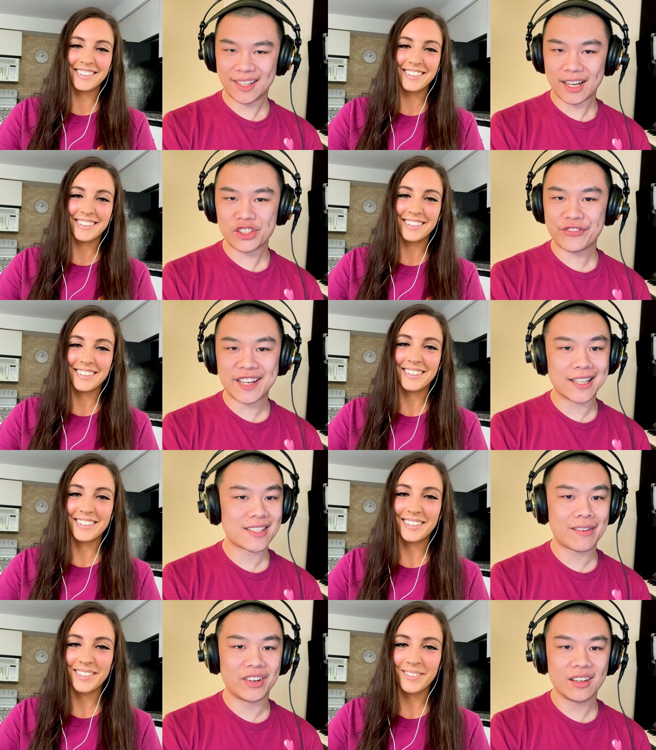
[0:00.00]
Speaker 1: How'd you find that,
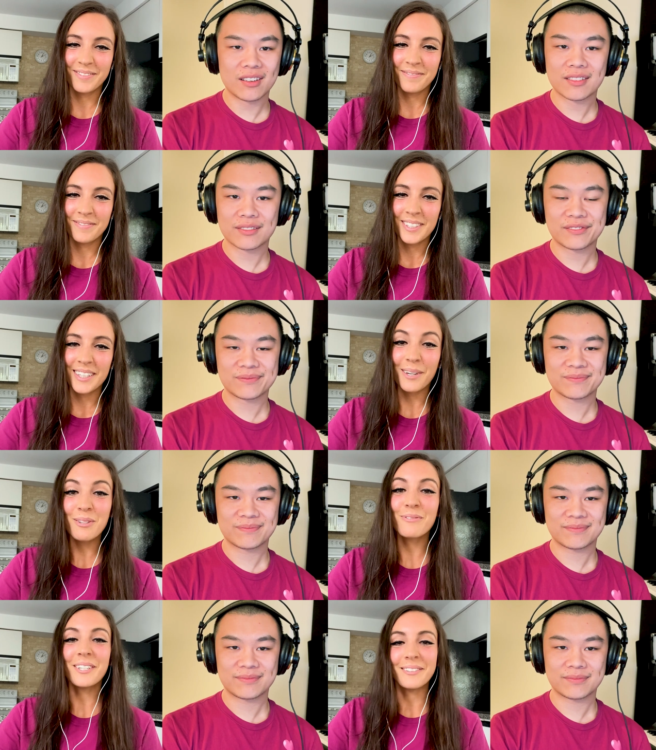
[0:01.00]
Stephanie?
Speaker 2: That
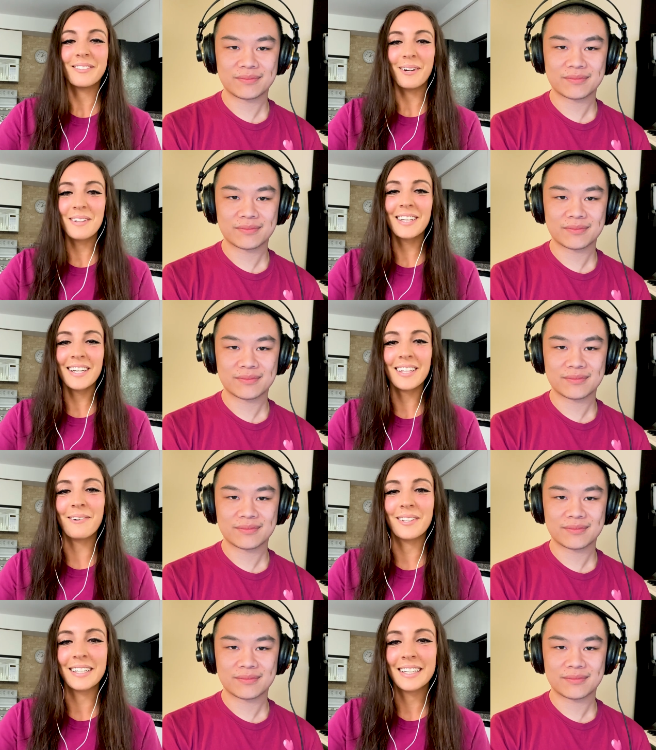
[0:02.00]
was fun. I really like that
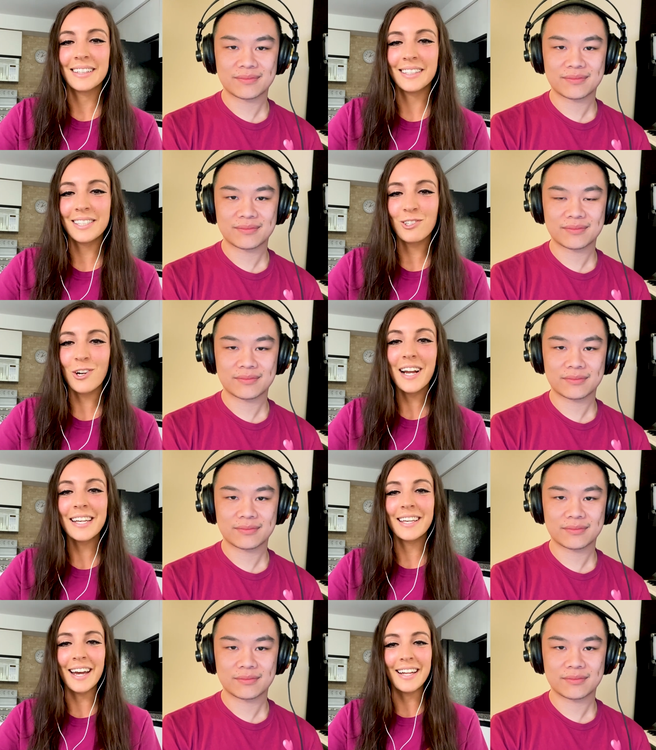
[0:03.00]
one. Let's try it
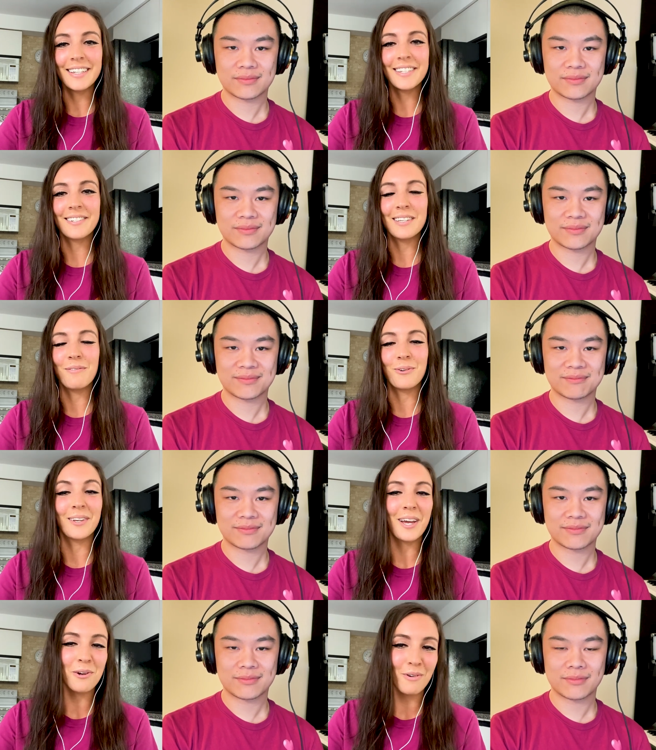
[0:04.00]
again to see if you can
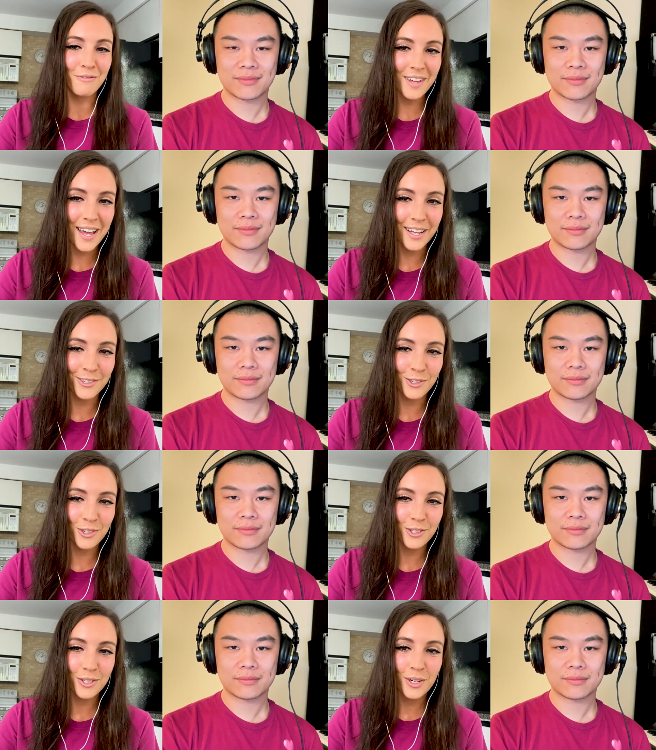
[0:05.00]
get your
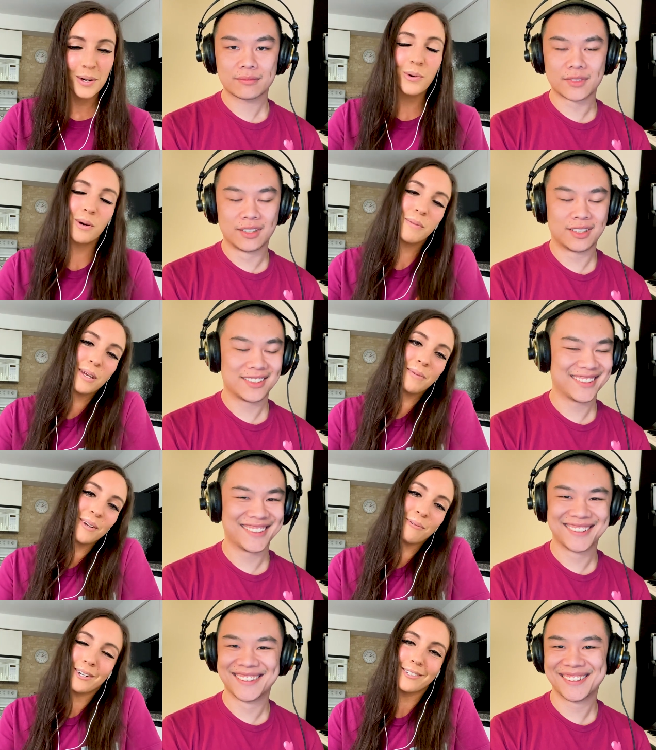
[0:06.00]
revenge, or
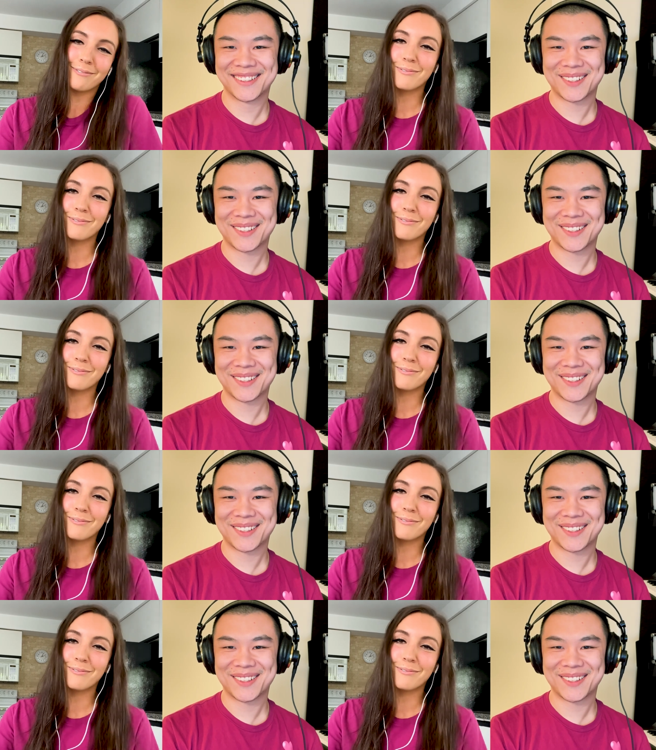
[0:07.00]
maybe we're